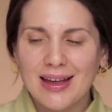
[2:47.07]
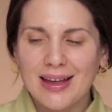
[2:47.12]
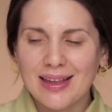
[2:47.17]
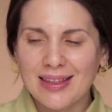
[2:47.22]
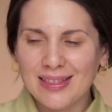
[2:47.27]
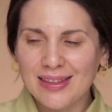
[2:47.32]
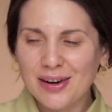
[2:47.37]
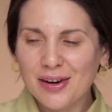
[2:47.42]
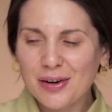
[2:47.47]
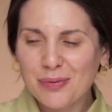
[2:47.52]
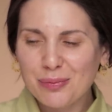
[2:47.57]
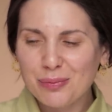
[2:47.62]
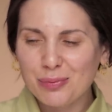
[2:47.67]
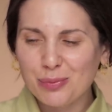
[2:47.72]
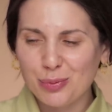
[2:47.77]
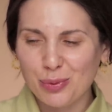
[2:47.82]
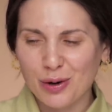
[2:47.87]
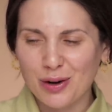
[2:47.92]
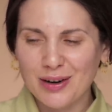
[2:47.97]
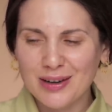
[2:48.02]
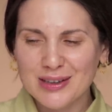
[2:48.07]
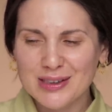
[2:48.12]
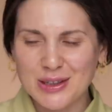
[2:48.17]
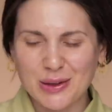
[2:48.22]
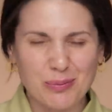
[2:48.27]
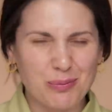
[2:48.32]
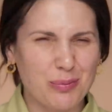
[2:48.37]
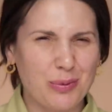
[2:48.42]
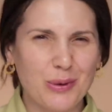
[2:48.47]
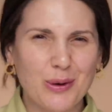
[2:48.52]
and their products
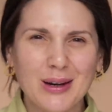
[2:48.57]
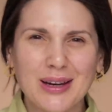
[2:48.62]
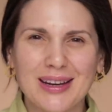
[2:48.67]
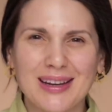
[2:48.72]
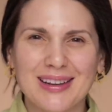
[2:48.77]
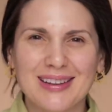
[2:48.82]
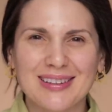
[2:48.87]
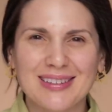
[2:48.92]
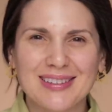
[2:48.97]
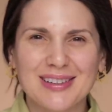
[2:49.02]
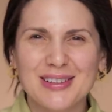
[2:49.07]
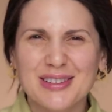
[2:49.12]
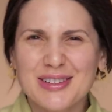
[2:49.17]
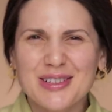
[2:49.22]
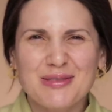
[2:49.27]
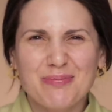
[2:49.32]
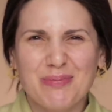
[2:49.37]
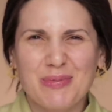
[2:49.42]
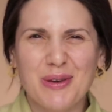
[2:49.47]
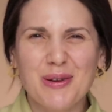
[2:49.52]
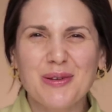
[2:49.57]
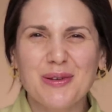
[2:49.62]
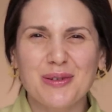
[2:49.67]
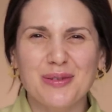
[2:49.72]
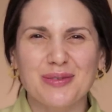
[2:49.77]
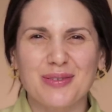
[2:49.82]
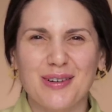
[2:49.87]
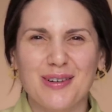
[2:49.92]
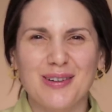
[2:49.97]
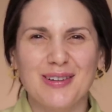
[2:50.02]
are pretty. They're just
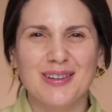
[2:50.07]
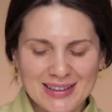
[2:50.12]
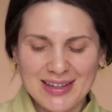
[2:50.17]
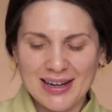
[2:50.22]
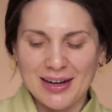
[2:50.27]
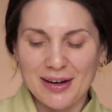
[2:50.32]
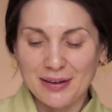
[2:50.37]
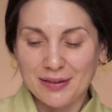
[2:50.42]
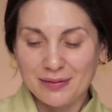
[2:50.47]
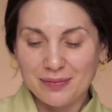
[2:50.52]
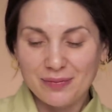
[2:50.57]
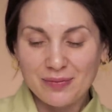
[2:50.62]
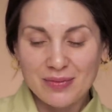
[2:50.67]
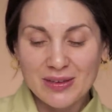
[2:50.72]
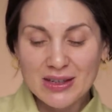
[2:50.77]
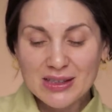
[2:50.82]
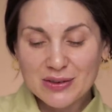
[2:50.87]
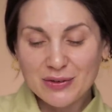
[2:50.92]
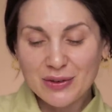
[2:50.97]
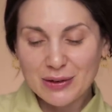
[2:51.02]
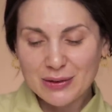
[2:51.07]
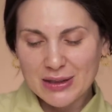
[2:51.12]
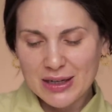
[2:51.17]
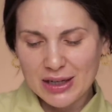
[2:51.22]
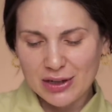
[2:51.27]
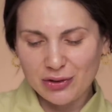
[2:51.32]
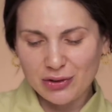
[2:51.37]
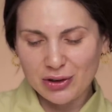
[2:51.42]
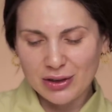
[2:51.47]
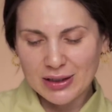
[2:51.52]
beautiful. Now, this
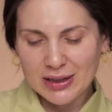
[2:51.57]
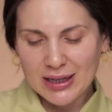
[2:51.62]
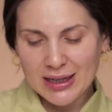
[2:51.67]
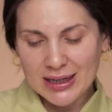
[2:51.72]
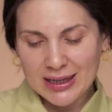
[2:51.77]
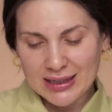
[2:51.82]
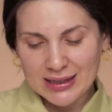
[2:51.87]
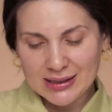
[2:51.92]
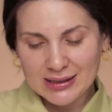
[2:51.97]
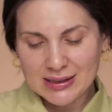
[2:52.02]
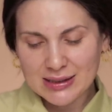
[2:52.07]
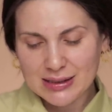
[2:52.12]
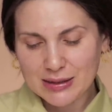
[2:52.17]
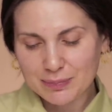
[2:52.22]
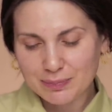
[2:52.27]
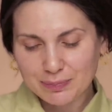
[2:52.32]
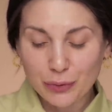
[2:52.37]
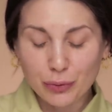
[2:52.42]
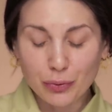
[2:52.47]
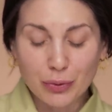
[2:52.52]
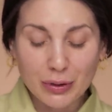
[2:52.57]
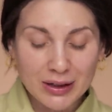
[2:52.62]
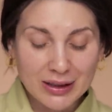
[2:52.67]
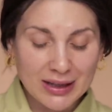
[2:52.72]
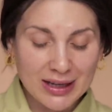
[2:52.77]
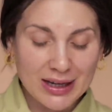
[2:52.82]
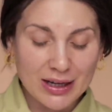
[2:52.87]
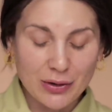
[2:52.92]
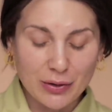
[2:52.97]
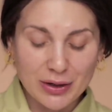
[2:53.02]
foundation is
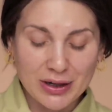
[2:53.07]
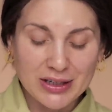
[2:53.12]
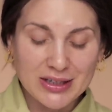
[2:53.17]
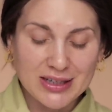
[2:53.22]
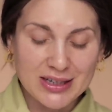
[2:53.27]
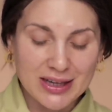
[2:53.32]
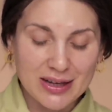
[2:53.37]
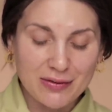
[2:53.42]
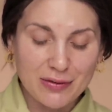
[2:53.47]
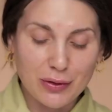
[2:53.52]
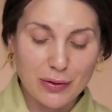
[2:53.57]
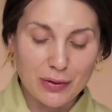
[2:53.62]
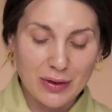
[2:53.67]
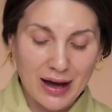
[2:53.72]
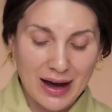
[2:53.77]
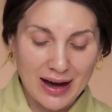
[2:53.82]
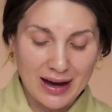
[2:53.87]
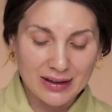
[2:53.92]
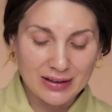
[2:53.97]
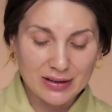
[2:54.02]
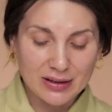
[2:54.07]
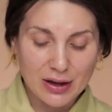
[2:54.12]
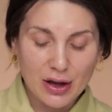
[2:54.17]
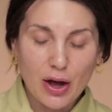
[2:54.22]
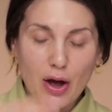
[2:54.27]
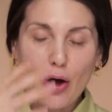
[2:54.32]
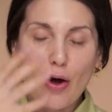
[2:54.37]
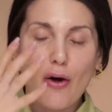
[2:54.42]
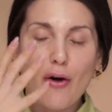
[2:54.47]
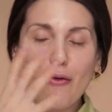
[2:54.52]
really going to give you that
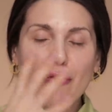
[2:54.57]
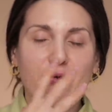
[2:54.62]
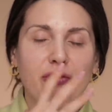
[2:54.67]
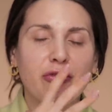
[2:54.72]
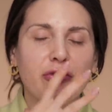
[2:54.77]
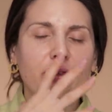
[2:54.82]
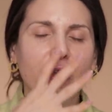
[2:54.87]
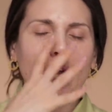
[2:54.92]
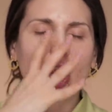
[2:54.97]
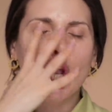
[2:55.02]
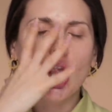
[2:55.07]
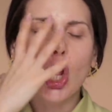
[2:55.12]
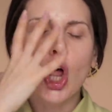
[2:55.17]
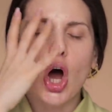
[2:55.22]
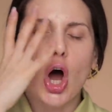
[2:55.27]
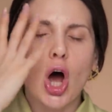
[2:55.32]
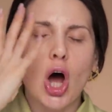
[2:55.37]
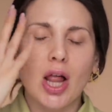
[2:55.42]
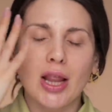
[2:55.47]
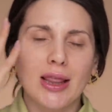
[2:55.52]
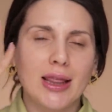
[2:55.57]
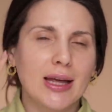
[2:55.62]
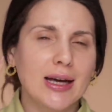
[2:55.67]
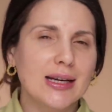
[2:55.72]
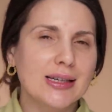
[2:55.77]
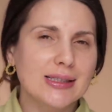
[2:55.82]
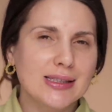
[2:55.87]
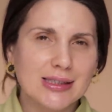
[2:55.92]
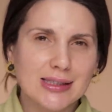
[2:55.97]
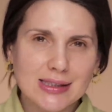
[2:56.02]

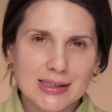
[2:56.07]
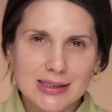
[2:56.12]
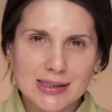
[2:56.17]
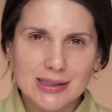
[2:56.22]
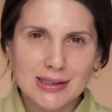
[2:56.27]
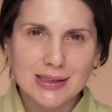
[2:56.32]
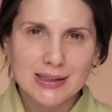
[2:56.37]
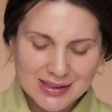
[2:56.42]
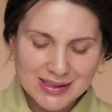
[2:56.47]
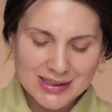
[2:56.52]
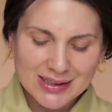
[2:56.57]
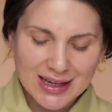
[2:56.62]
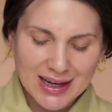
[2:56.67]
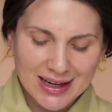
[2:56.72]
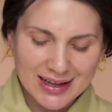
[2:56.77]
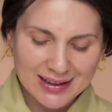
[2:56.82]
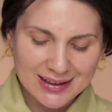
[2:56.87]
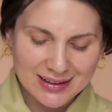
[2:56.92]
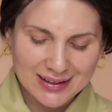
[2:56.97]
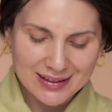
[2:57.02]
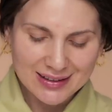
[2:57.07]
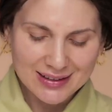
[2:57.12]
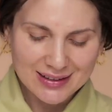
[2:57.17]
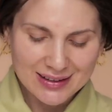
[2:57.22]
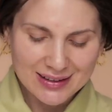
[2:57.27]
flawless skin.